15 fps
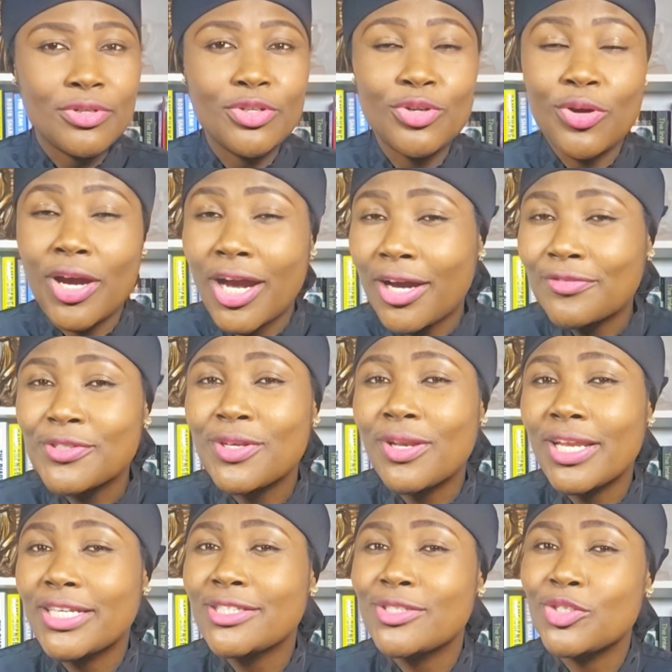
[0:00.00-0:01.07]
You have to
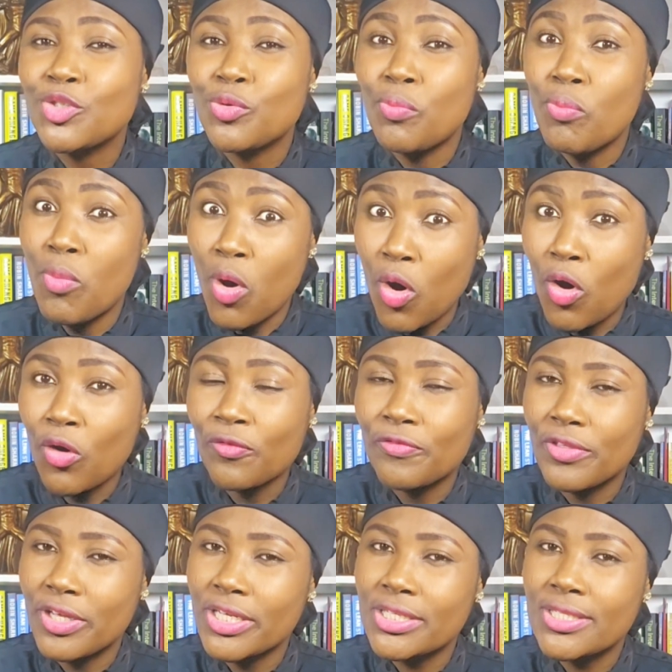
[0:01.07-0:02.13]
learn to do more
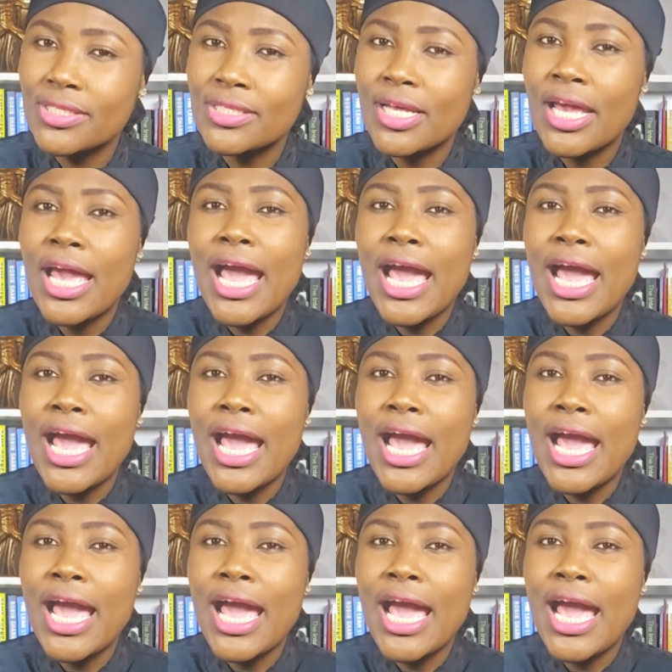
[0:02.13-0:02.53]
of this